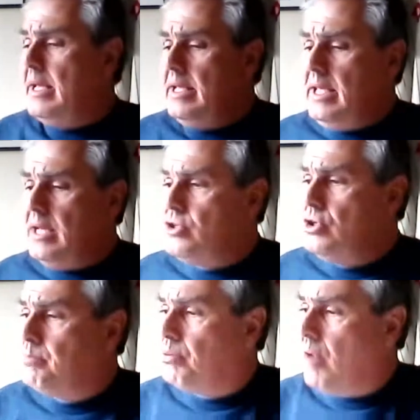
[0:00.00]
He had
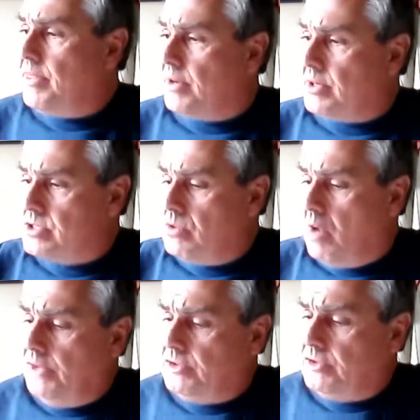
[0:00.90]
2 brothers who
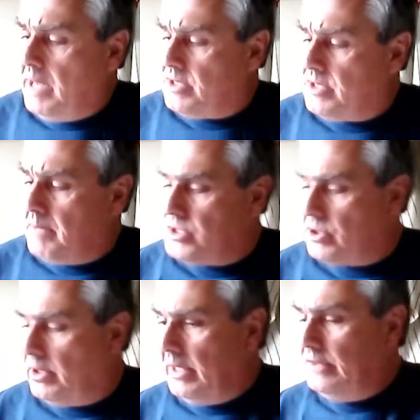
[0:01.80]
also made it to the major
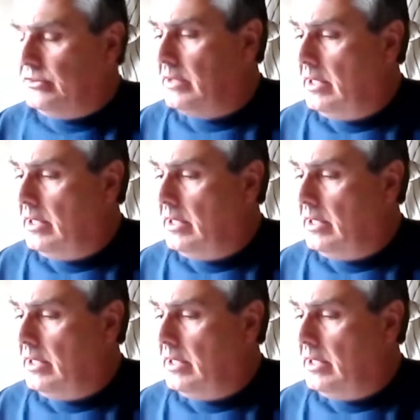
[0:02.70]
leagues.